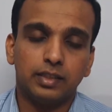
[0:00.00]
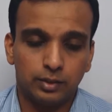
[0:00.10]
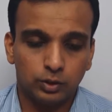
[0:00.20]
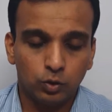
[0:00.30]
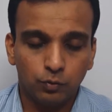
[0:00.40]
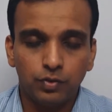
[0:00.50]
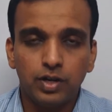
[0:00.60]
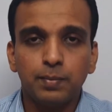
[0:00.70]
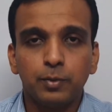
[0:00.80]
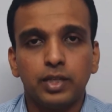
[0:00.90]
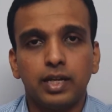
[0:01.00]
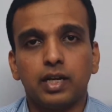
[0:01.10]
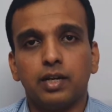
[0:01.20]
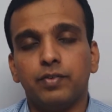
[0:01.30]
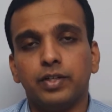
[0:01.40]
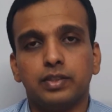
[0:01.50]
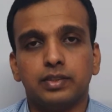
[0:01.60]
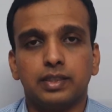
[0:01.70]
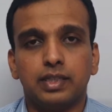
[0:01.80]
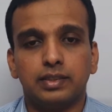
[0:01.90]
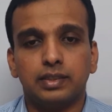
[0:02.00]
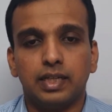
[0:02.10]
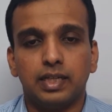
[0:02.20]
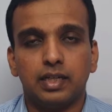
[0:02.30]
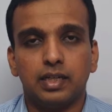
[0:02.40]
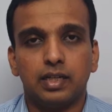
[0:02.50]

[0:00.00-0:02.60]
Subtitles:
They stood firm to their convictions and said